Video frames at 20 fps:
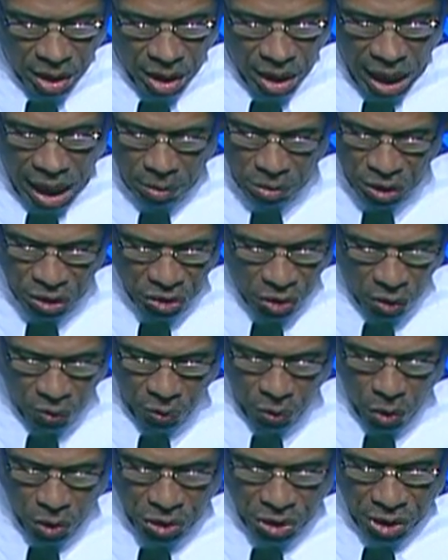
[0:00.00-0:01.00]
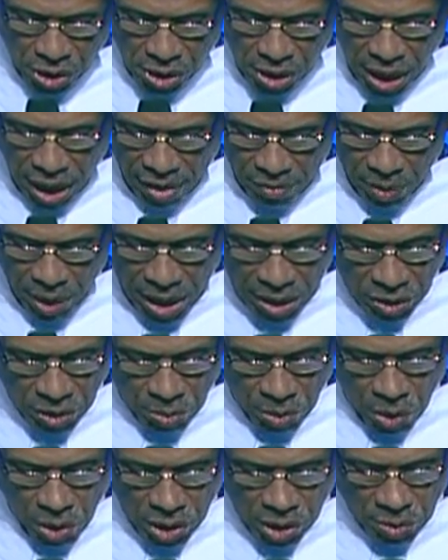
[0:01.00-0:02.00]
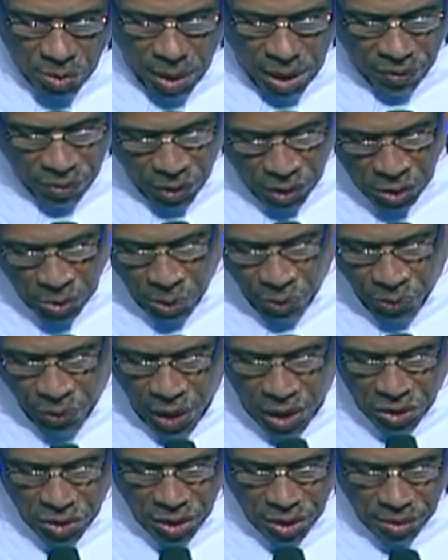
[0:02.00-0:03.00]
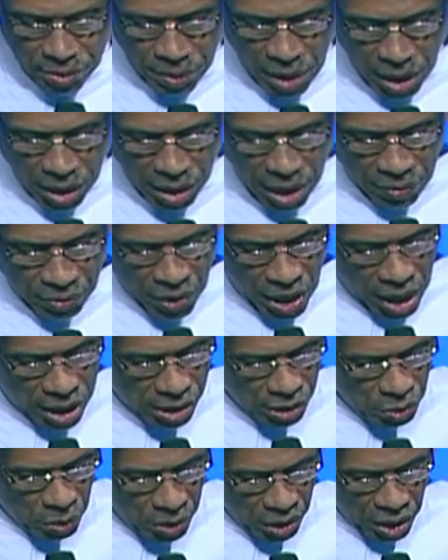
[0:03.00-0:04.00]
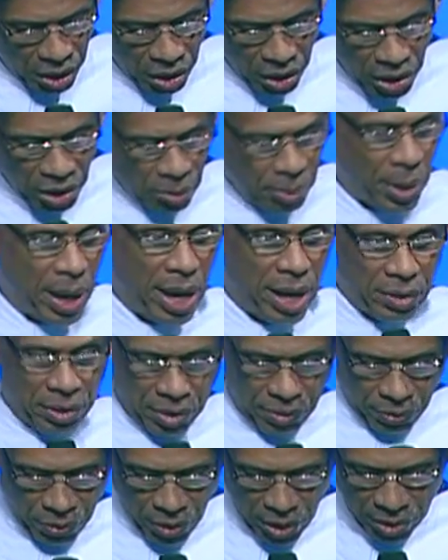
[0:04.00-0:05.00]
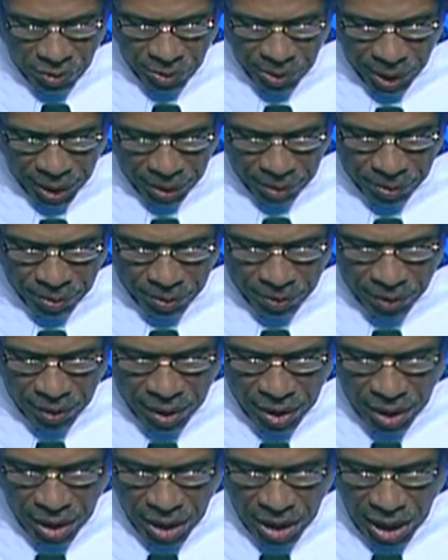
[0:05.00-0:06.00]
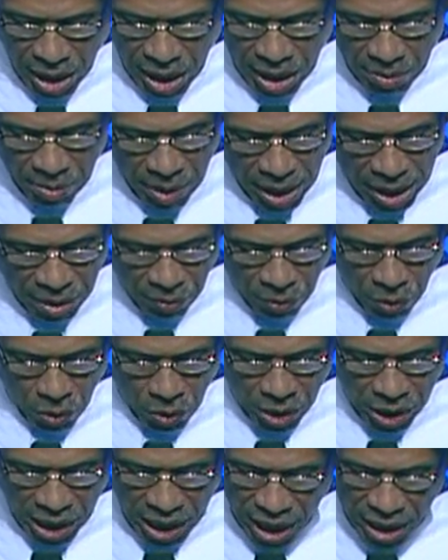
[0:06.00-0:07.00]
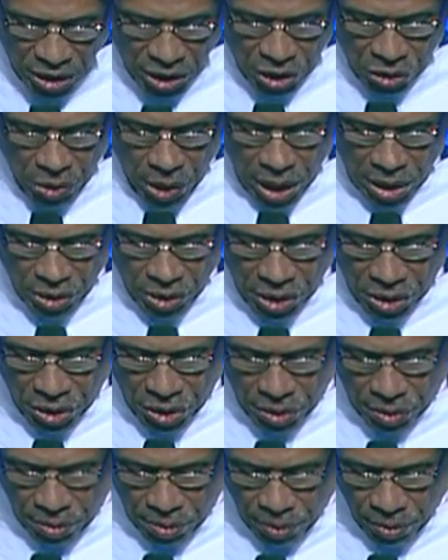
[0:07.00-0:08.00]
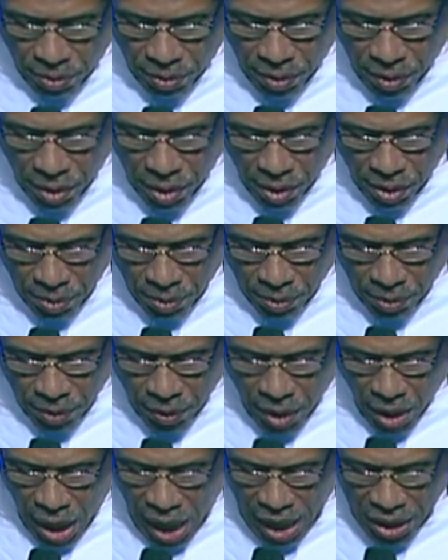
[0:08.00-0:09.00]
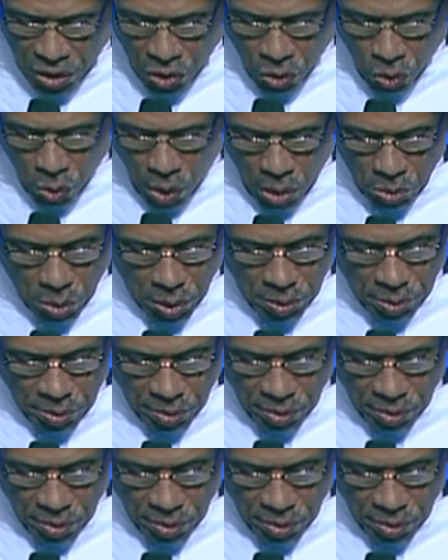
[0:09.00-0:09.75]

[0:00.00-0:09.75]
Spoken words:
I was so fortunate to have basketball as my first profession. I left college with a clear path in front of me. It made for an easy transition. I knew what would